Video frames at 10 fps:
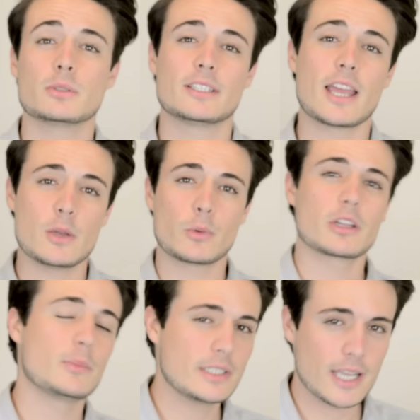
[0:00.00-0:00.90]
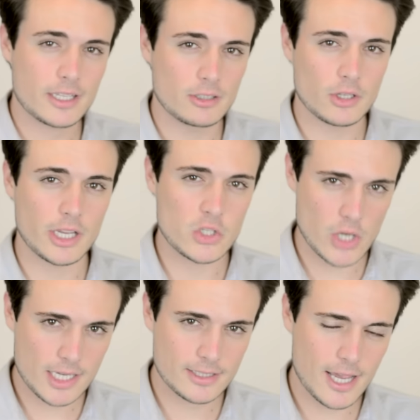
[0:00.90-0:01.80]
today we're going to be taking a look at
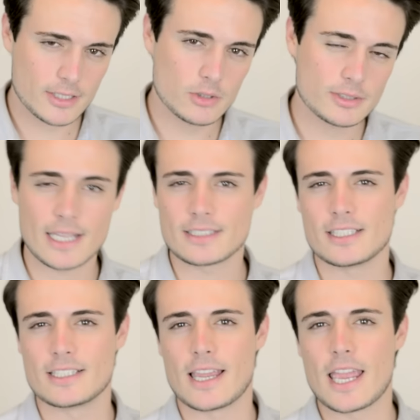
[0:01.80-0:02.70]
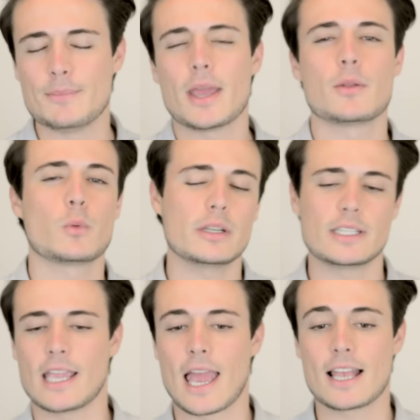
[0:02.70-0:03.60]
Jake Daniels, that's his name, and what
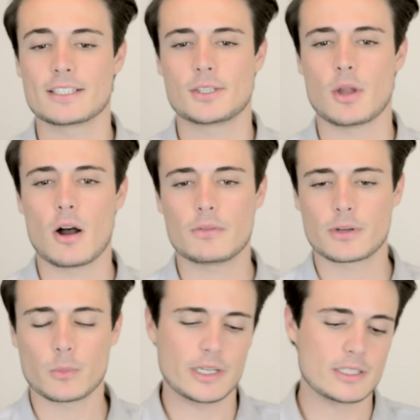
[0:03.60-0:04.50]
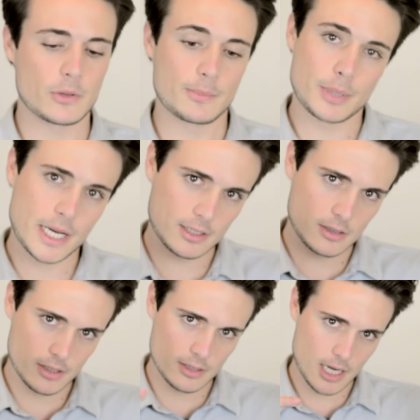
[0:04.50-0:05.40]
he has to offer, what he's going to bring to
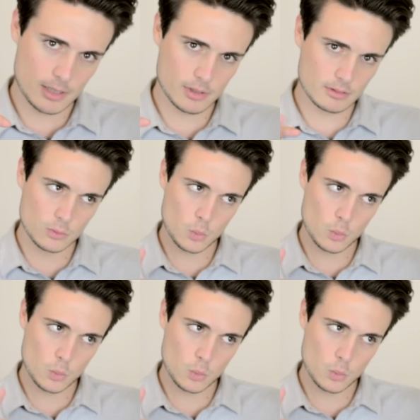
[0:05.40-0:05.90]
the table.